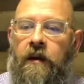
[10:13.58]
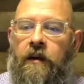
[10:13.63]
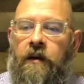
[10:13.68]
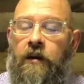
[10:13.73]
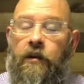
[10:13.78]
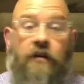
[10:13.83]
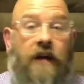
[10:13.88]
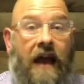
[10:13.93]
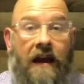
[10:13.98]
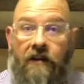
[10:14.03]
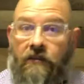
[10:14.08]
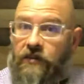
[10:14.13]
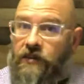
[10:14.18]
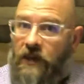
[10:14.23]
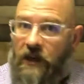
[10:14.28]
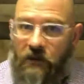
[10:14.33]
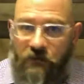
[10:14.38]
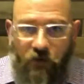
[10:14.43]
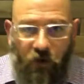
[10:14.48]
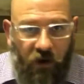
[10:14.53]
she had
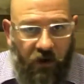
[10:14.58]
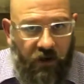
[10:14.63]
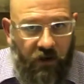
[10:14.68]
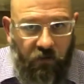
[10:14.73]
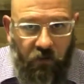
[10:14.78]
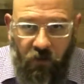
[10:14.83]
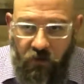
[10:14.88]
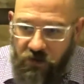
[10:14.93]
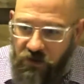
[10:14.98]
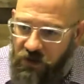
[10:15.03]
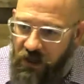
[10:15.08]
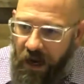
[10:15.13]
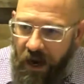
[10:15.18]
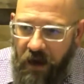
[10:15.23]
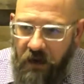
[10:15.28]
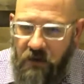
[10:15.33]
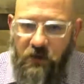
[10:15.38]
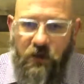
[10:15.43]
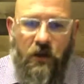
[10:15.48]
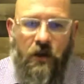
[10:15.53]
a very difficult
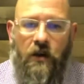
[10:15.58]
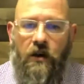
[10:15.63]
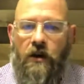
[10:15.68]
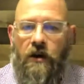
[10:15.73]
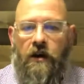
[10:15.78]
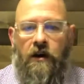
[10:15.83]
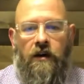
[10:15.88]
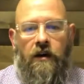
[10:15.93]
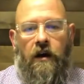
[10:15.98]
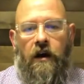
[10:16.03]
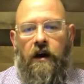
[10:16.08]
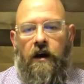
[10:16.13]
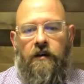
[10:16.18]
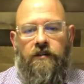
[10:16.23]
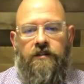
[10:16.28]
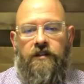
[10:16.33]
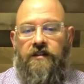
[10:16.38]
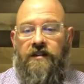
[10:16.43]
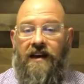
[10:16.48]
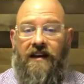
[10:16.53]
childhood.
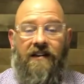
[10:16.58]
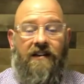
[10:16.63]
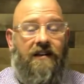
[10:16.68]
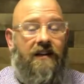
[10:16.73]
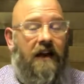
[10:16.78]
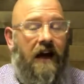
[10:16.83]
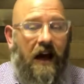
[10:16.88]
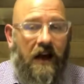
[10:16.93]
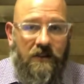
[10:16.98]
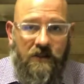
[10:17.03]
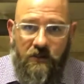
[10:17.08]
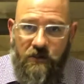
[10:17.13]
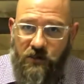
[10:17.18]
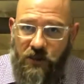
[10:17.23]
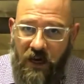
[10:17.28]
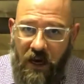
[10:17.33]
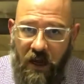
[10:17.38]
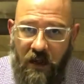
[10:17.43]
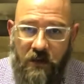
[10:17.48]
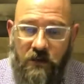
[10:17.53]
She's had lots of
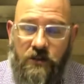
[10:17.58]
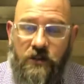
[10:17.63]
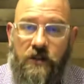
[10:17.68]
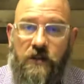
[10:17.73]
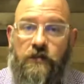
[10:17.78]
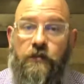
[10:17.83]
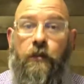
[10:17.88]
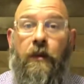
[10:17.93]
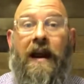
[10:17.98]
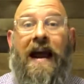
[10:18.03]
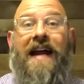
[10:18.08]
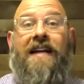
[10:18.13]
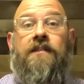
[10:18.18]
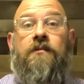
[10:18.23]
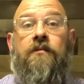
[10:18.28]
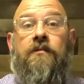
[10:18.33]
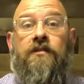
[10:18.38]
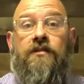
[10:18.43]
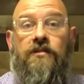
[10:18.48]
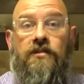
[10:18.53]
challenges, but as
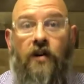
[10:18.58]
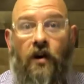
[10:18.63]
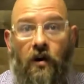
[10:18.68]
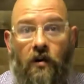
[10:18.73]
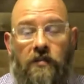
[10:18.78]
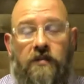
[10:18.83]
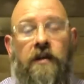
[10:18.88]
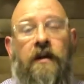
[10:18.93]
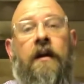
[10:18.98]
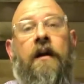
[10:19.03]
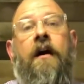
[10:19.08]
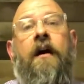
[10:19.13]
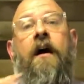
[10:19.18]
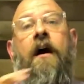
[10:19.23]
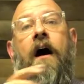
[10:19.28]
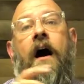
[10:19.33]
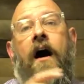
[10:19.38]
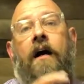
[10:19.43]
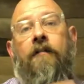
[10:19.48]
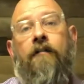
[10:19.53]
a result
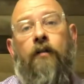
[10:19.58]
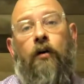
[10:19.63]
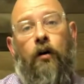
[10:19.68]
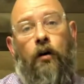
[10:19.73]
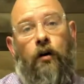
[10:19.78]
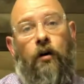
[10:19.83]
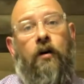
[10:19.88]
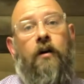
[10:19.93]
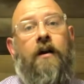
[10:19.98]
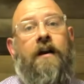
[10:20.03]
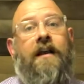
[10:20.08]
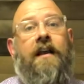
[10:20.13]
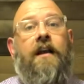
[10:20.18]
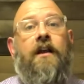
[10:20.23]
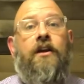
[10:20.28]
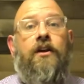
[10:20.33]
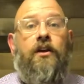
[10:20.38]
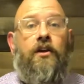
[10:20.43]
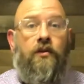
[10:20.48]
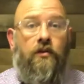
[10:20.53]
of her
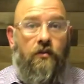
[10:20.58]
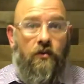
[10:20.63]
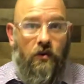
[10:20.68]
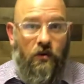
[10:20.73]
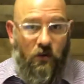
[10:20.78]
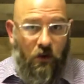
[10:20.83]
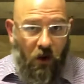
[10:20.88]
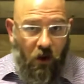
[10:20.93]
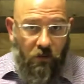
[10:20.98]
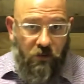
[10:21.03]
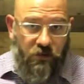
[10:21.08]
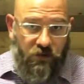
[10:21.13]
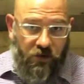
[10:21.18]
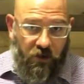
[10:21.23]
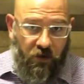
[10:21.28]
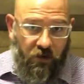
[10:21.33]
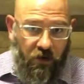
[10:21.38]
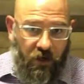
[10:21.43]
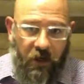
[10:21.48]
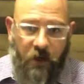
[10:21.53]
EQ growth
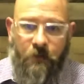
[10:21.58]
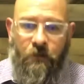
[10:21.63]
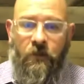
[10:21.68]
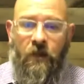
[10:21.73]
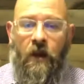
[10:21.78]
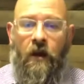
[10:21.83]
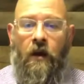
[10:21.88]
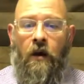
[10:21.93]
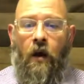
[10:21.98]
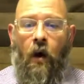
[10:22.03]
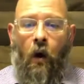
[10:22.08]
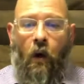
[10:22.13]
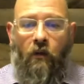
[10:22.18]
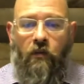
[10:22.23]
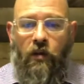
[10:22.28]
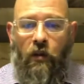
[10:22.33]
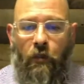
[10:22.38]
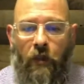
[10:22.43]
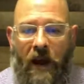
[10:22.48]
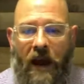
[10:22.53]
journey
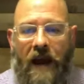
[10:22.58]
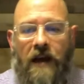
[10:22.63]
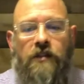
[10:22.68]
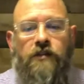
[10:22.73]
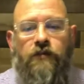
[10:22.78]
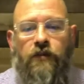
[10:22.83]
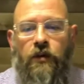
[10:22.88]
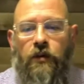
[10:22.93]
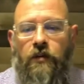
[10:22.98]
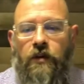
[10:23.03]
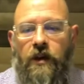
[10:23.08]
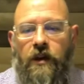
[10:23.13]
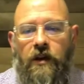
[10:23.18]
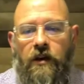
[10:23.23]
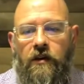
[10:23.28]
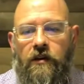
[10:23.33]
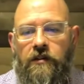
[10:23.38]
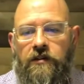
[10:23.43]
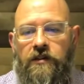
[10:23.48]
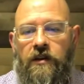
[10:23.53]
over the past few
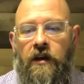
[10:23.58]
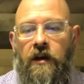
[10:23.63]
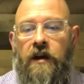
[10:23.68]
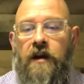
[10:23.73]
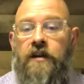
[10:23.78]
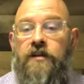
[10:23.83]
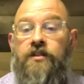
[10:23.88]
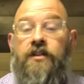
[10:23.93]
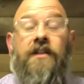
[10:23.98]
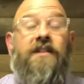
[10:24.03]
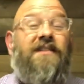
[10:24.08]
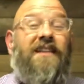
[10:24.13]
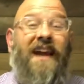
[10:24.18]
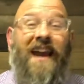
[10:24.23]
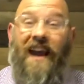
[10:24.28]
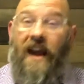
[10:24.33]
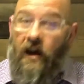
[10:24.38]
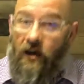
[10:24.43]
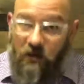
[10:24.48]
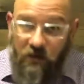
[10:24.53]
years, she's
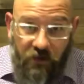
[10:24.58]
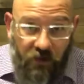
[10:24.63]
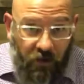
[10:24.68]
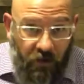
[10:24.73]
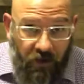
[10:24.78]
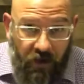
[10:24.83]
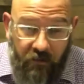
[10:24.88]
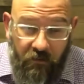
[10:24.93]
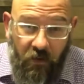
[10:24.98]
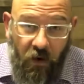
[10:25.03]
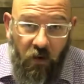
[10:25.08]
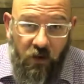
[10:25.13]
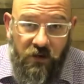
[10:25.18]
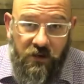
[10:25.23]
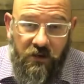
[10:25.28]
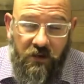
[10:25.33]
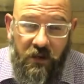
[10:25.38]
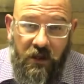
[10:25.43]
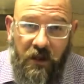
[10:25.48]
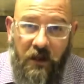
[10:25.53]
healthier
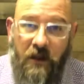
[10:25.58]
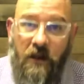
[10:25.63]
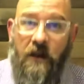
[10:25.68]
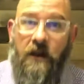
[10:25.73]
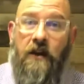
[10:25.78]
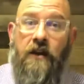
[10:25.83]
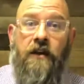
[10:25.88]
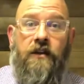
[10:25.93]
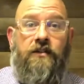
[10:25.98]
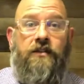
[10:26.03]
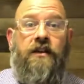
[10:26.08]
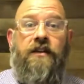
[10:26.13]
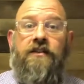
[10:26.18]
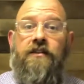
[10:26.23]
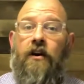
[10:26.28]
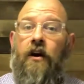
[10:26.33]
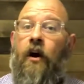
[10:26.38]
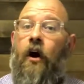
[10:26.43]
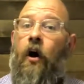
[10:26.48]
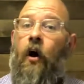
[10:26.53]
emotionally. She's
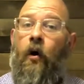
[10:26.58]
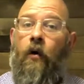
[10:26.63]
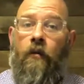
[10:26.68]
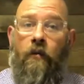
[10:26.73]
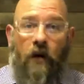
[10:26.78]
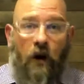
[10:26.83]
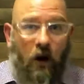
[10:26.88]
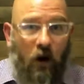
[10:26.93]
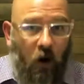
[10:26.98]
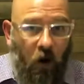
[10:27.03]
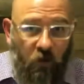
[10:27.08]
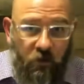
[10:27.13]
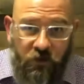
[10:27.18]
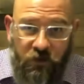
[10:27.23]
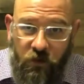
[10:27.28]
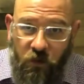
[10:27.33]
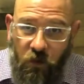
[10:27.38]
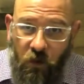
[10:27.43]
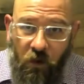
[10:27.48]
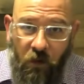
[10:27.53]
a
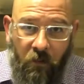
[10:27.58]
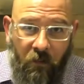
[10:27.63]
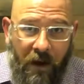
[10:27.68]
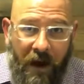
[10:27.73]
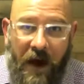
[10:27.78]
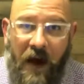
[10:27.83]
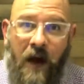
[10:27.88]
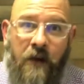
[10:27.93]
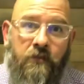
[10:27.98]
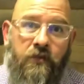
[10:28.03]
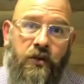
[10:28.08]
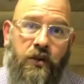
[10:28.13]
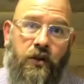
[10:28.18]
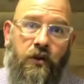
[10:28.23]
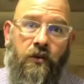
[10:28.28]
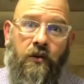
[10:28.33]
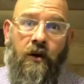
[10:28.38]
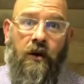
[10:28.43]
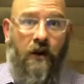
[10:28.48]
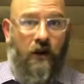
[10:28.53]
homeschool mom
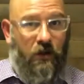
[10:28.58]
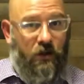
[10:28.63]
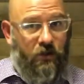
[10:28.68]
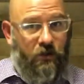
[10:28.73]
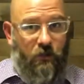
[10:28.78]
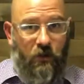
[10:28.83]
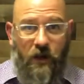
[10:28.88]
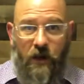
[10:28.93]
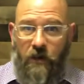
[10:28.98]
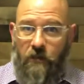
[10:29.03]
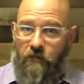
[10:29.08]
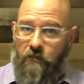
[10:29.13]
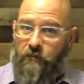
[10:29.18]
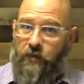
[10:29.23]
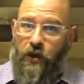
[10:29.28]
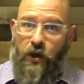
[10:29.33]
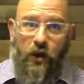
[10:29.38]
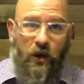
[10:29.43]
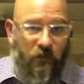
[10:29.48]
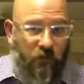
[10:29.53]
to three
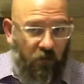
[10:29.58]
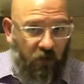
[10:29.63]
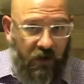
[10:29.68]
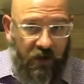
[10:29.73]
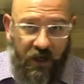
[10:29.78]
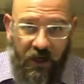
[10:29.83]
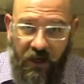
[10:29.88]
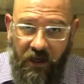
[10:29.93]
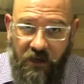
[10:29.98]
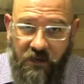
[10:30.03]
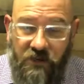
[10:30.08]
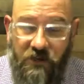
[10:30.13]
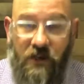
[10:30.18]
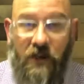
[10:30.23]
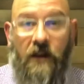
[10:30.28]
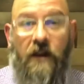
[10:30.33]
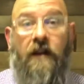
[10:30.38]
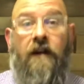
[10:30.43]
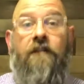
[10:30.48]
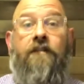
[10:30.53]
beautiful kids.
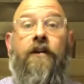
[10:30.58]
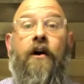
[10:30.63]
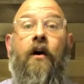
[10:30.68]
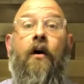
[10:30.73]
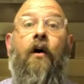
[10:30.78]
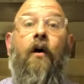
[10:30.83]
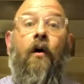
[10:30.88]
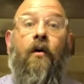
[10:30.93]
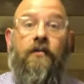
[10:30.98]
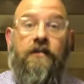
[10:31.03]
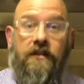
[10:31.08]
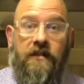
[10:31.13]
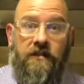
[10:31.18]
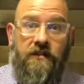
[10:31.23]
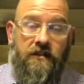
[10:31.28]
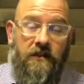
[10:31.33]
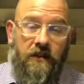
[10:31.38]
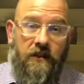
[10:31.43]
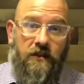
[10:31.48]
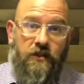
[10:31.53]
Their
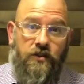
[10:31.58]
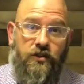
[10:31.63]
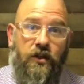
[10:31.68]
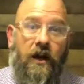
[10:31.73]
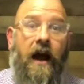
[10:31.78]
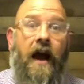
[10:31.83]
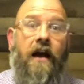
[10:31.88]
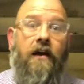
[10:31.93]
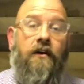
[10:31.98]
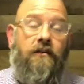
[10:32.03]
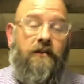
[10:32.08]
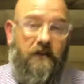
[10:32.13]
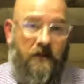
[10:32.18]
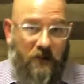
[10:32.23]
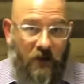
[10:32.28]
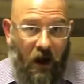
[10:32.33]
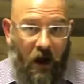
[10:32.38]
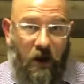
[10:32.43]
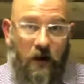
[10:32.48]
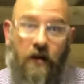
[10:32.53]
oldest child,
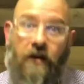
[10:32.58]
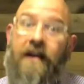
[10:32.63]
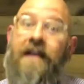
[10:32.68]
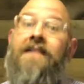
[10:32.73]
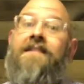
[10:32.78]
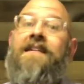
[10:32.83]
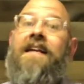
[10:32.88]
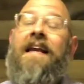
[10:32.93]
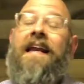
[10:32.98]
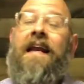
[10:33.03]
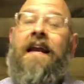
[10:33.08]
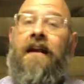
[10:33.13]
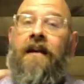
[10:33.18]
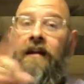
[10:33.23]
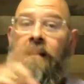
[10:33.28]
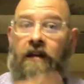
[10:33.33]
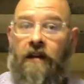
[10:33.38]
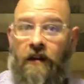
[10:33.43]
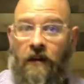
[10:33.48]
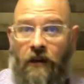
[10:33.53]
daughter, is
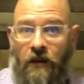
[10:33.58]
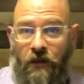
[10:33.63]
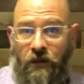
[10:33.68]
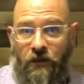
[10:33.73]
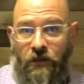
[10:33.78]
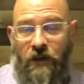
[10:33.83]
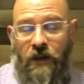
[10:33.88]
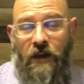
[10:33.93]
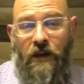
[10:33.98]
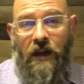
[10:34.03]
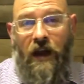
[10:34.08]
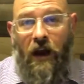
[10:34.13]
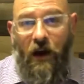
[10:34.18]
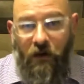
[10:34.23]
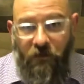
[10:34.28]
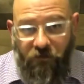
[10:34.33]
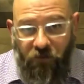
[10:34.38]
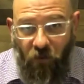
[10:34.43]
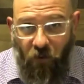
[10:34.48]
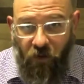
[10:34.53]
in the
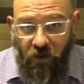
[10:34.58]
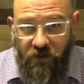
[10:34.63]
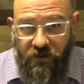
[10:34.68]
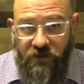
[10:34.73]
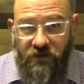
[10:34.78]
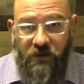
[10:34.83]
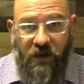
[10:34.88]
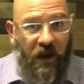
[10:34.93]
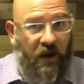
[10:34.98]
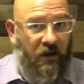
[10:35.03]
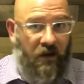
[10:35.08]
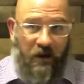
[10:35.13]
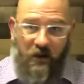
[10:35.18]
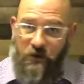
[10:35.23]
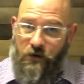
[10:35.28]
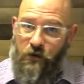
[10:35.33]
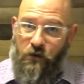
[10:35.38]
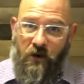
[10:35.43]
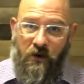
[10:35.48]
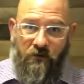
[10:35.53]
Air Force
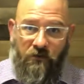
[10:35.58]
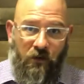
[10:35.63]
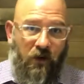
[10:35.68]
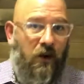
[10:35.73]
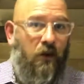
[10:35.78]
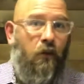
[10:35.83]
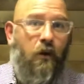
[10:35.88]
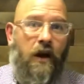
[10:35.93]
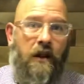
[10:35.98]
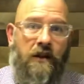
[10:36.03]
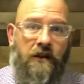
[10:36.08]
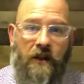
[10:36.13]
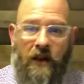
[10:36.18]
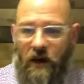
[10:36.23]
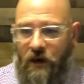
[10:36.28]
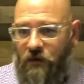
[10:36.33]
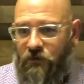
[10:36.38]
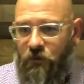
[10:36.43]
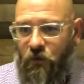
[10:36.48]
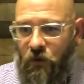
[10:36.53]
and doing very well in the
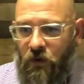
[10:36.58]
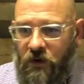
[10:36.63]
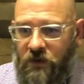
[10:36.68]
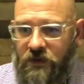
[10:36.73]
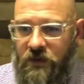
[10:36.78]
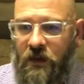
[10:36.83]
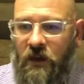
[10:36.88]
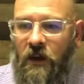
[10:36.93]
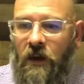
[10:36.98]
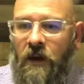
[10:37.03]
Air Force.